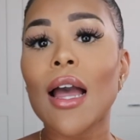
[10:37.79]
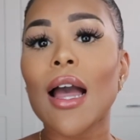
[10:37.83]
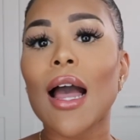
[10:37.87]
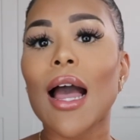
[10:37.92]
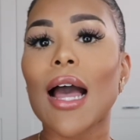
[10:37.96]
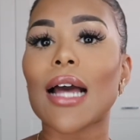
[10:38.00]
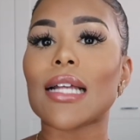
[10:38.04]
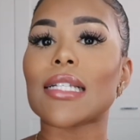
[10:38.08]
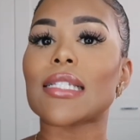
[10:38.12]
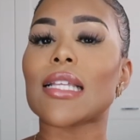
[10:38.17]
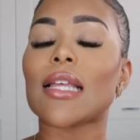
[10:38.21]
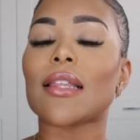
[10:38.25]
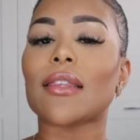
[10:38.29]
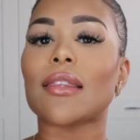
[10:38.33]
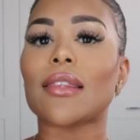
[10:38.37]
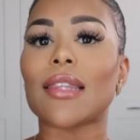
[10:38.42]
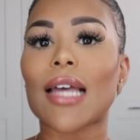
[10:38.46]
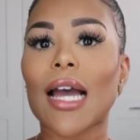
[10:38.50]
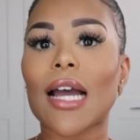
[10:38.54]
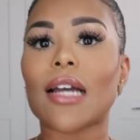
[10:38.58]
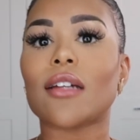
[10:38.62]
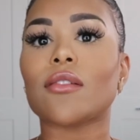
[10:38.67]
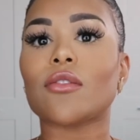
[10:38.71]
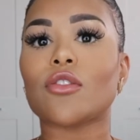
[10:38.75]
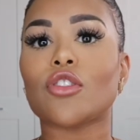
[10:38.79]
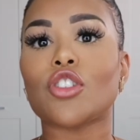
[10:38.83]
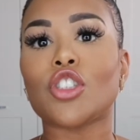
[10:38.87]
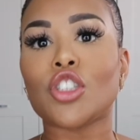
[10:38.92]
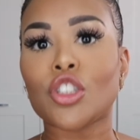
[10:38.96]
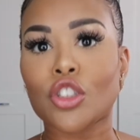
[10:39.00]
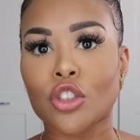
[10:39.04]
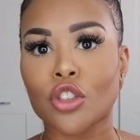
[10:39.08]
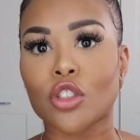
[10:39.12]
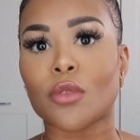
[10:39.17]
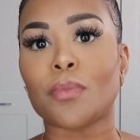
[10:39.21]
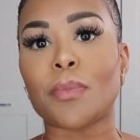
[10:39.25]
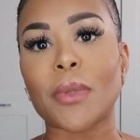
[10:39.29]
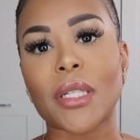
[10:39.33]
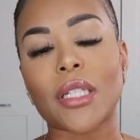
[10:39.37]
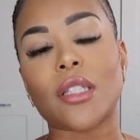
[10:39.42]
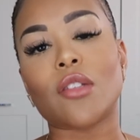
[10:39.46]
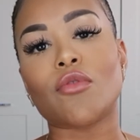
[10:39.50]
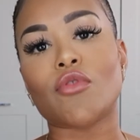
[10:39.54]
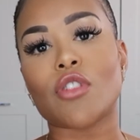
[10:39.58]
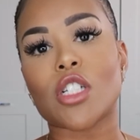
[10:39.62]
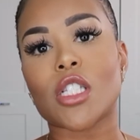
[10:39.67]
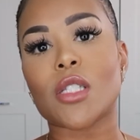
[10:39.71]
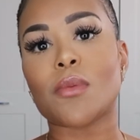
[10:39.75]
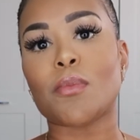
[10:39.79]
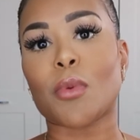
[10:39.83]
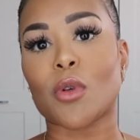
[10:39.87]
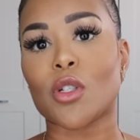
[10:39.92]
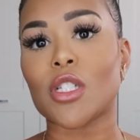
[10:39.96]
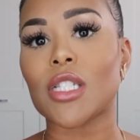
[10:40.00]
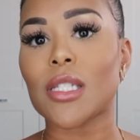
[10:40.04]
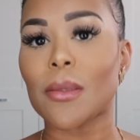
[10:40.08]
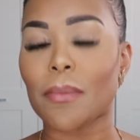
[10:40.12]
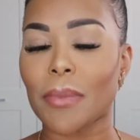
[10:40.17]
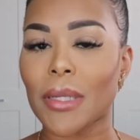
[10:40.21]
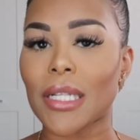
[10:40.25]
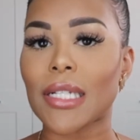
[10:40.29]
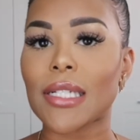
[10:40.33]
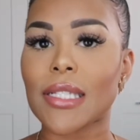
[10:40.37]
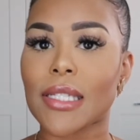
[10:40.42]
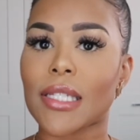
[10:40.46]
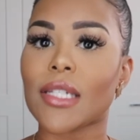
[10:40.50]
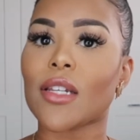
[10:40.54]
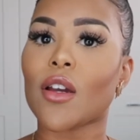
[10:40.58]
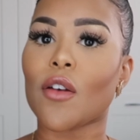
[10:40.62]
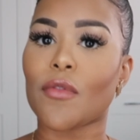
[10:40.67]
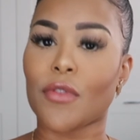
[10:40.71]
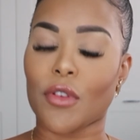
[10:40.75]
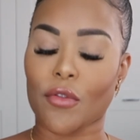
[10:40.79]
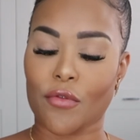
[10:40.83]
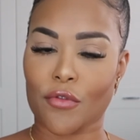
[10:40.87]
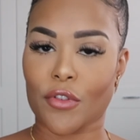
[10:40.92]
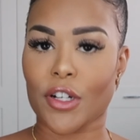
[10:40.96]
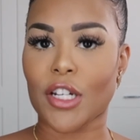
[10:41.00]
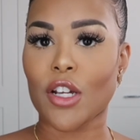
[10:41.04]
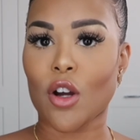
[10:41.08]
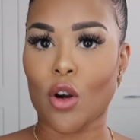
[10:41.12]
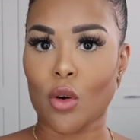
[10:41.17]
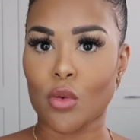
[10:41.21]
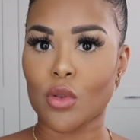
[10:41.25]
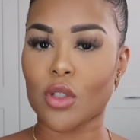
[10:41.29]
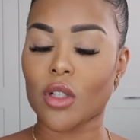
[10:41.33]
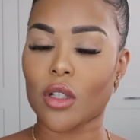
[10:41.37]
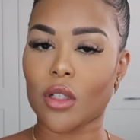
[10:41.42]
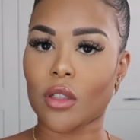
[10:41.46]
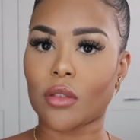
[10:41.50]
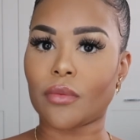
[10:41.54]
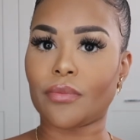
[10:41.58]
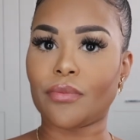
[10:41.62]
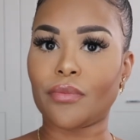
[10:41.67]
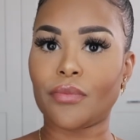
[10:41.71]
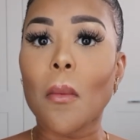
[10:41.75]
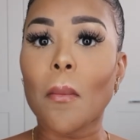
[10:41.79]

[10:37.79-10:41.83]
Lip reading: as that should be the responsibility of the freeholder.